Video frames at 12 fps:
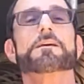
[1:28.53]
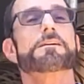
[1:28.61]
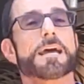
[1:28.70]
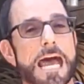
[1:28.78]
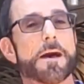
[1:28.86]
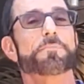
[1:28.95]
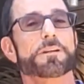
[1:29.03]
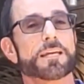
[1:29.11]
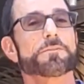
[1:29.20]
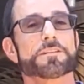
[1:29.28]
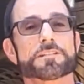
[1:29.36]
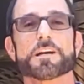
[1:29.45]
happening
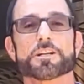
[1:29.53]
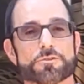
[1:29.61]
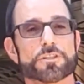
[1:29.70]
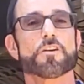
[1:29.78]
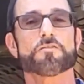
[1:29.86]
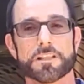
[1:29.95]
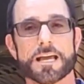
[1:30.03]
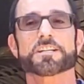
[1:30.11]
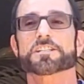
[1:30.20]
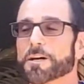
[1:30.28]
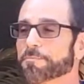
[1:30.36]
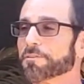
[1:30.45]
in this country over the last
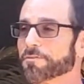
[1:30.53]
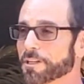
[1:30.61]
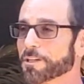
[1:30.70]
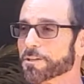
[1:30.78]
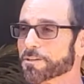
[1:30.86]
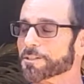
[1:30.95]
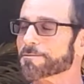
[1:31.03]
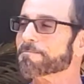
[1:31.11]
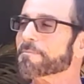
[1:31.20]
couple of years.